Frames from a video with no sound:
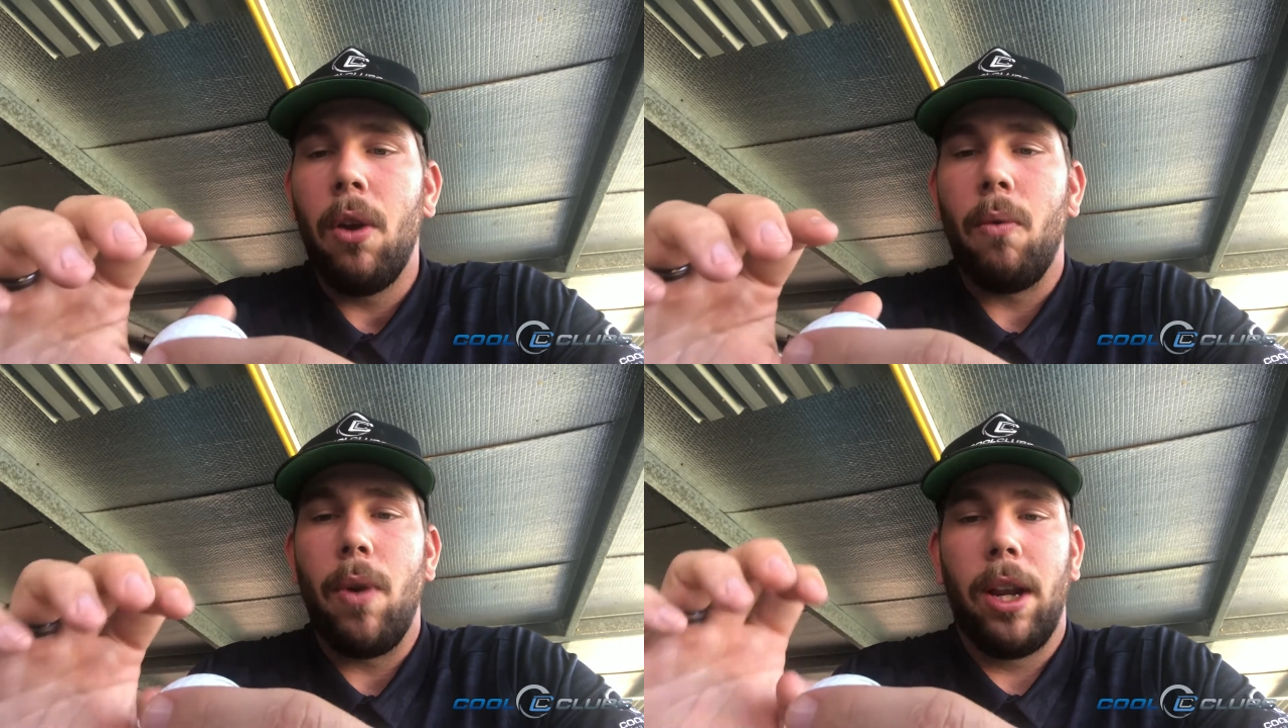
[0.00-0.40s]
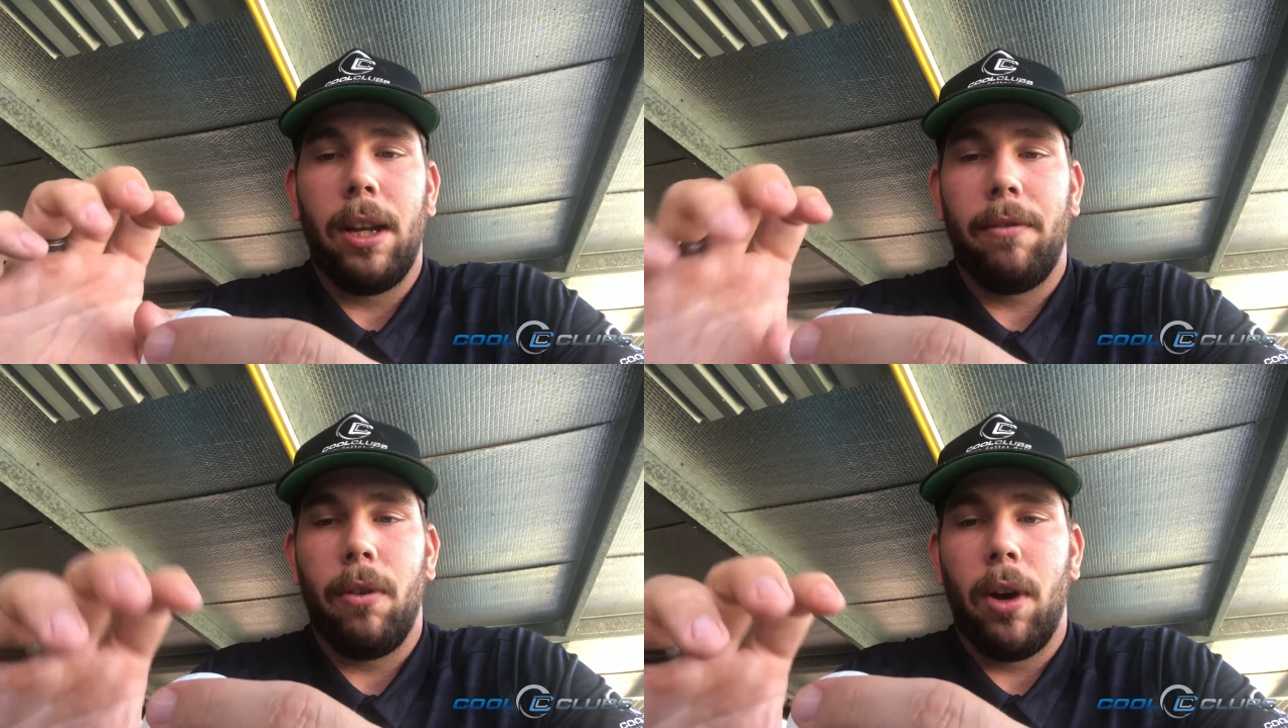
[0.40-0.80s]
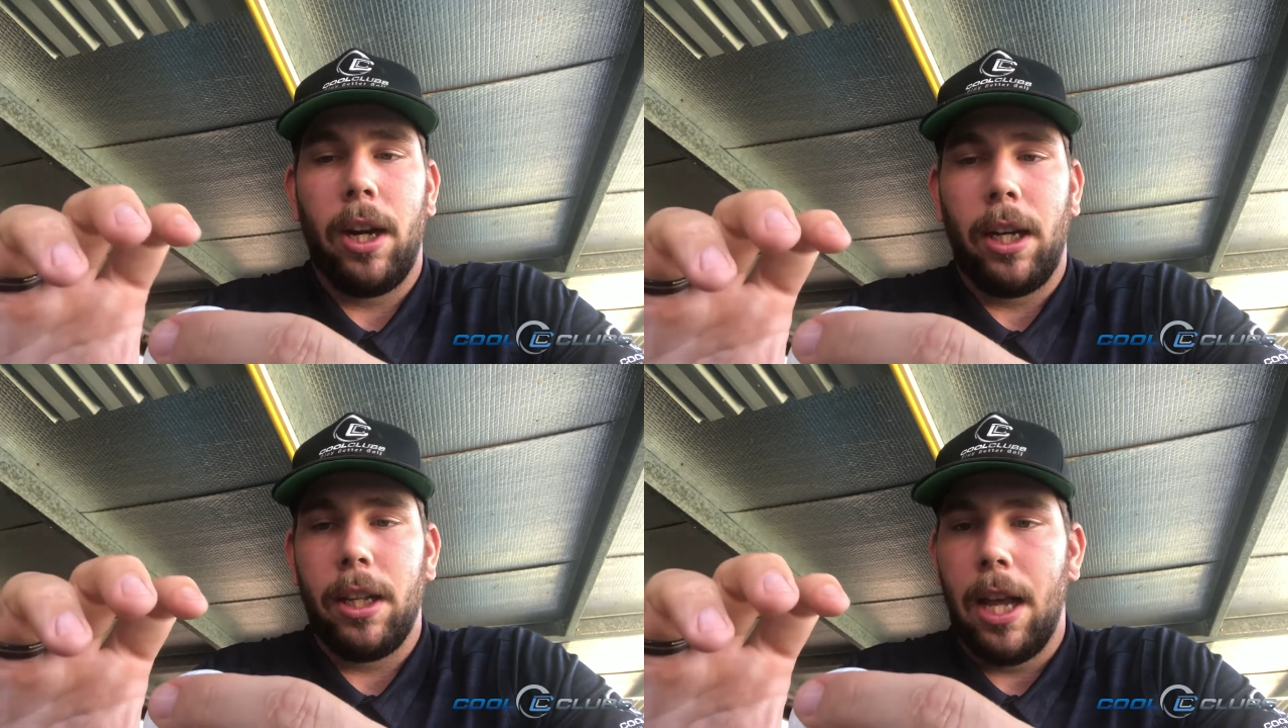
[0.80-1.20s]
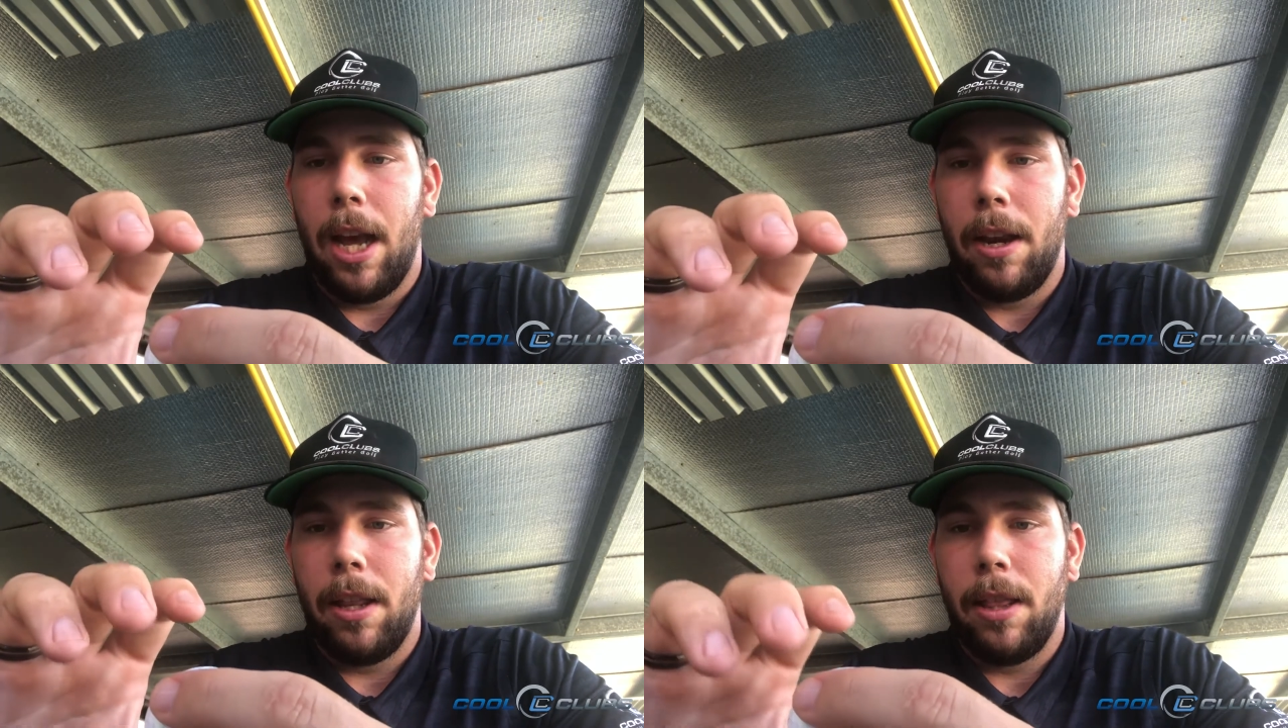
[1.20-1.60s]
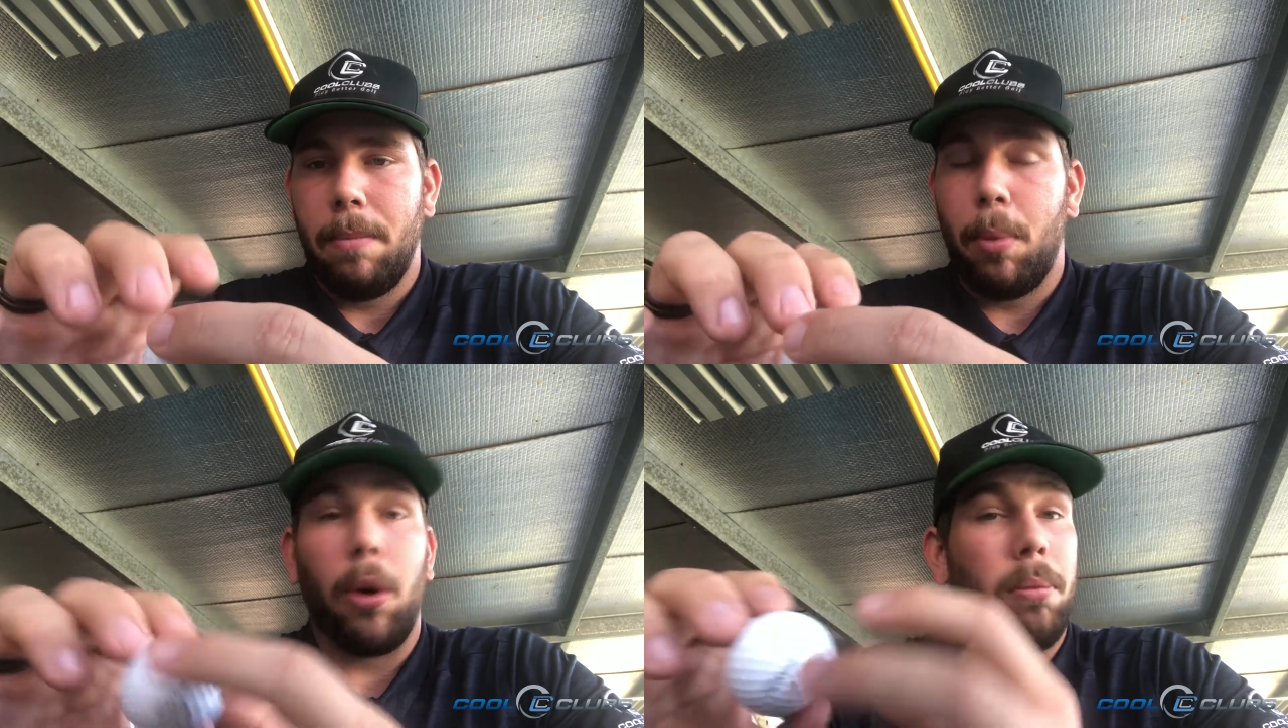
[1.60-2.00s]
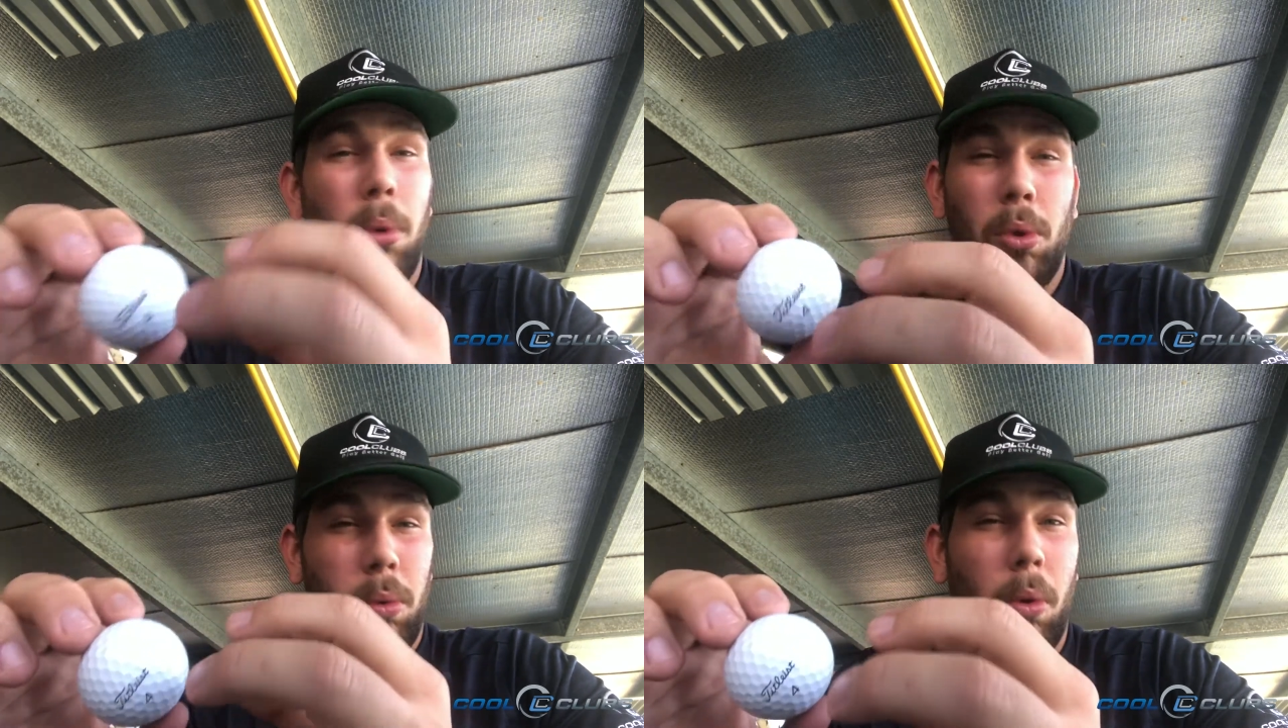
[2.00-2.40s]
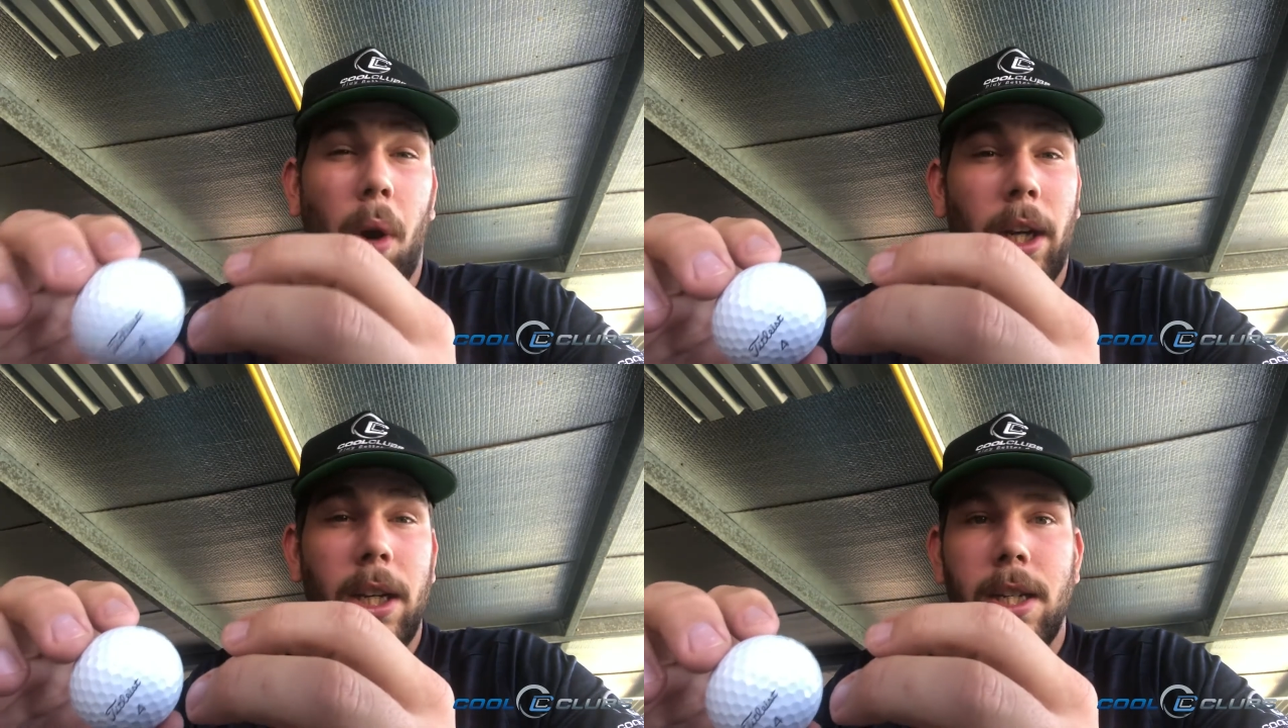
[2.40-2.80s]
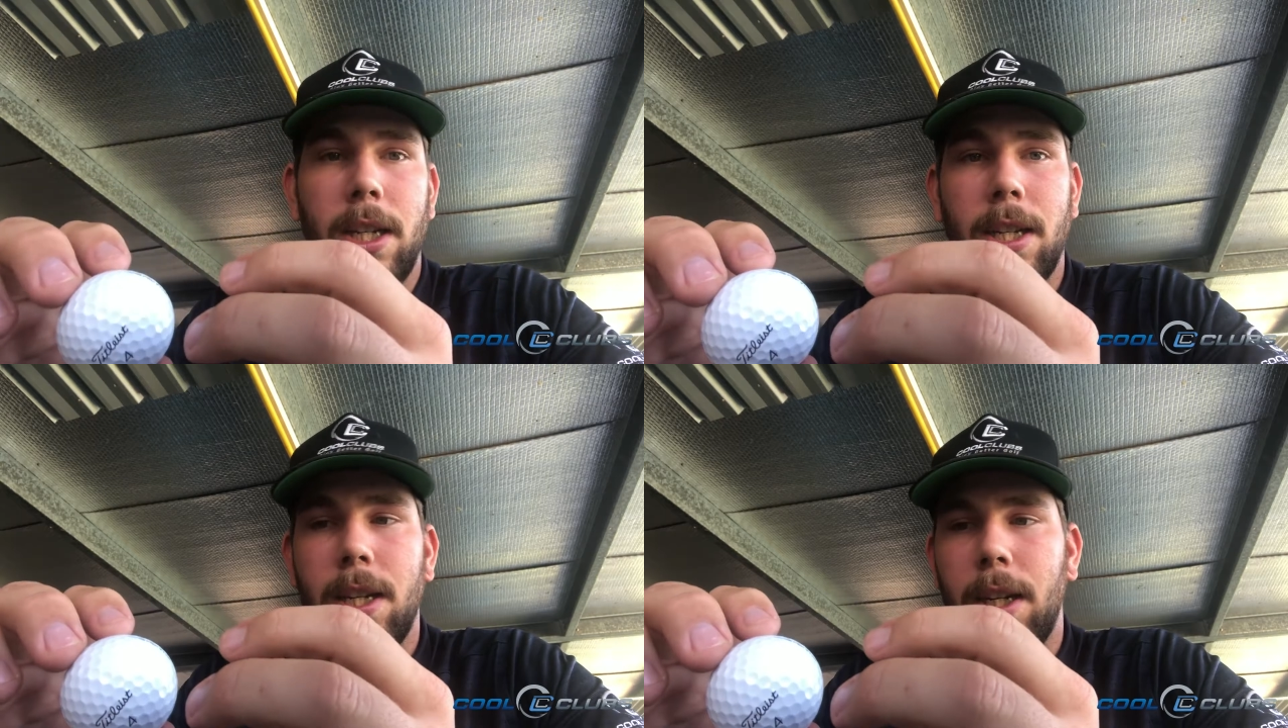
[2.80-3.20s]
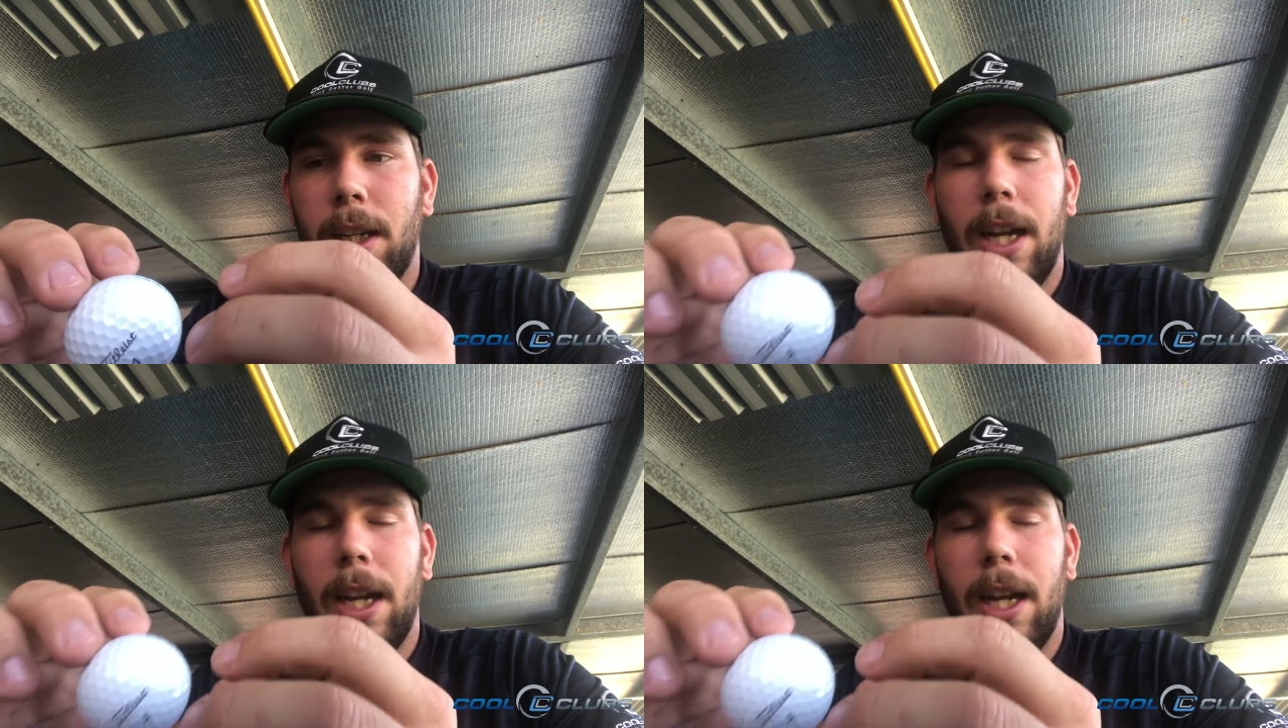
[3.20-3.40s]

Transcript: really finding that both balls were quite consistent,